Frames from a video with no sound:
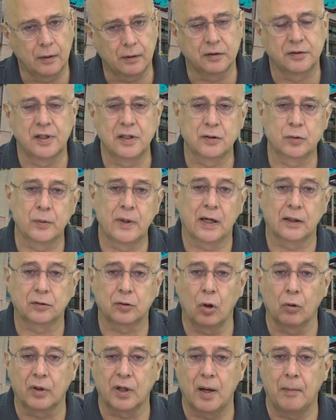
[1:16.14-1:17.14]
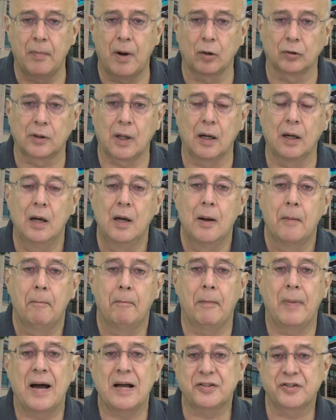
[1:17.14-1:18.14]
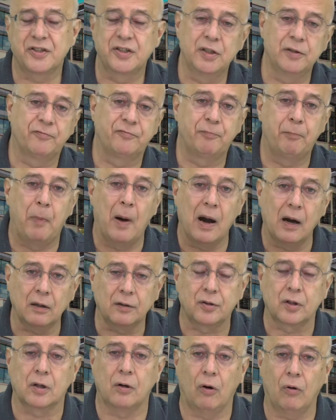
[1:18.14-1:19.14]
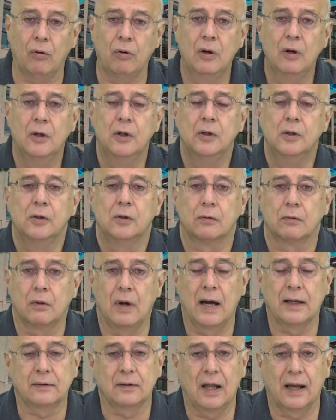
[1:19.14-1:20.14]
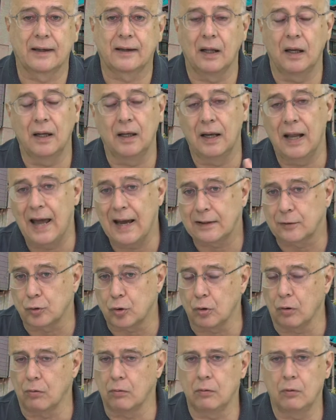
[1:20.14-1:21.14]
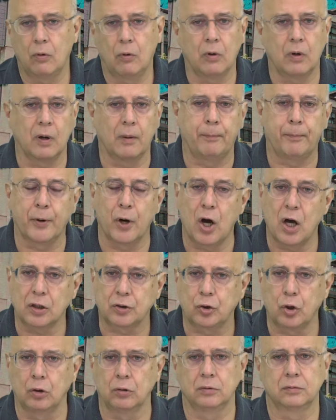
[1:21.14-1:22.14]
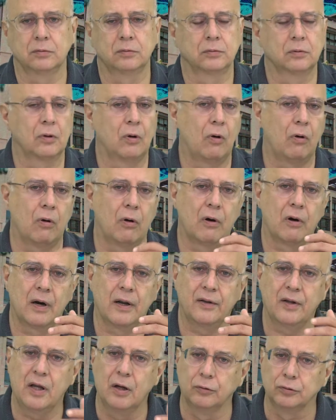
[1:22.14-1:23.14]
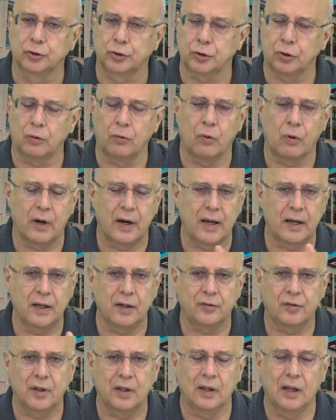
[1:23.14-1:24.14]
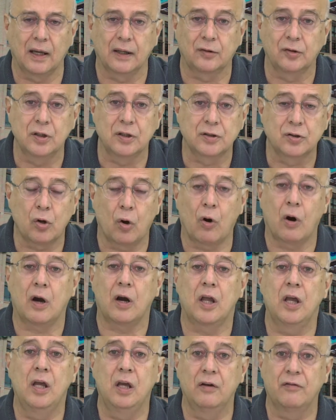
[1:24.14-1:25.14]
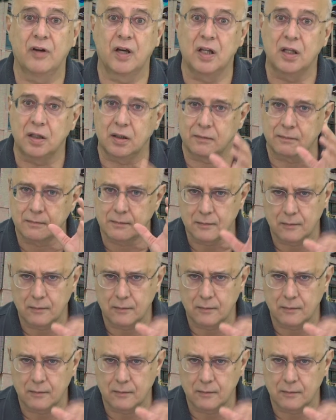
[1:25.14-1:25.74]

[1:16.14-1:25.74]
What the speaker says: Since we are talking about a massive particle, right, like an electron or a proton or a neutron or anything like this, or even